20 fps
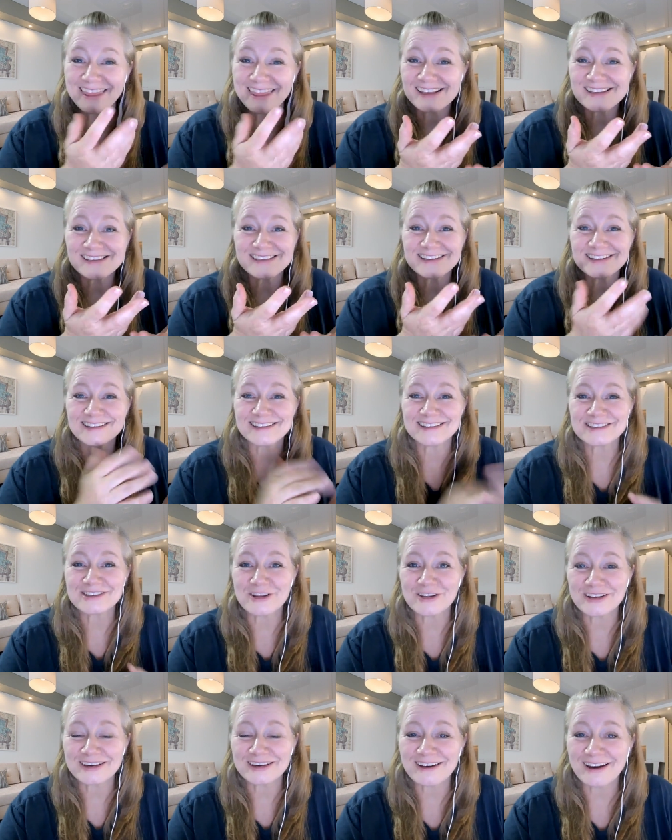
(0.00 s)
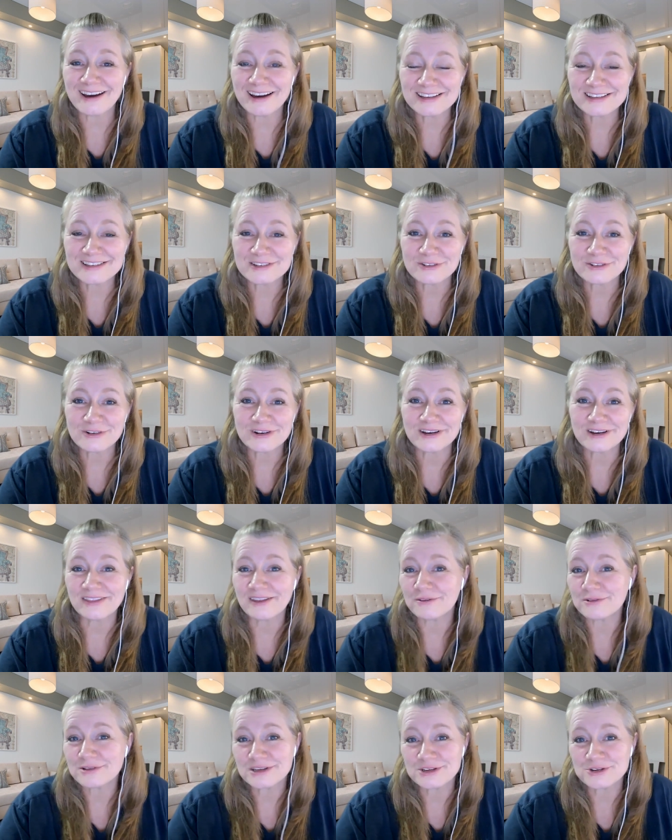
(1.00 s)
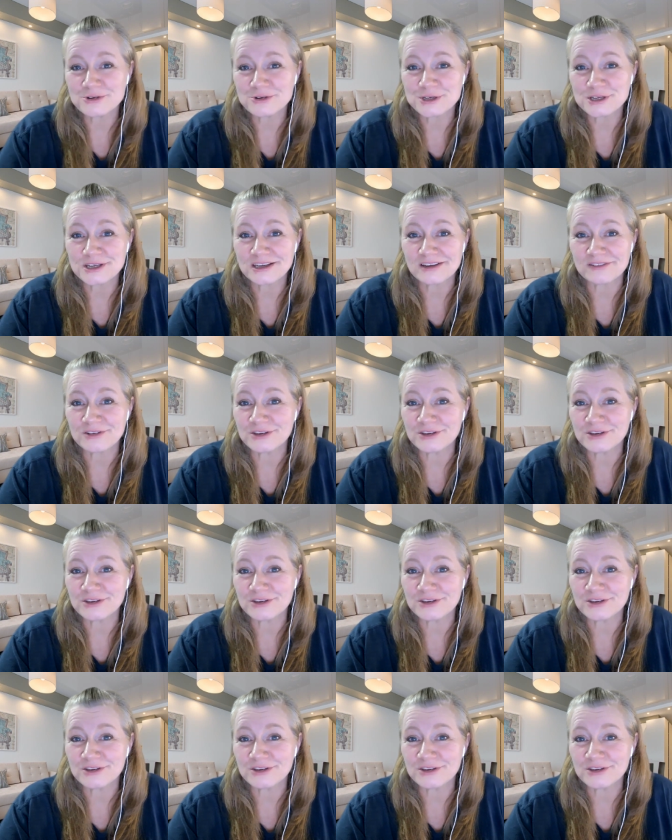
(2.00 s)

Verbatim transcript: that's it. That's all I got. So I thought was interesting.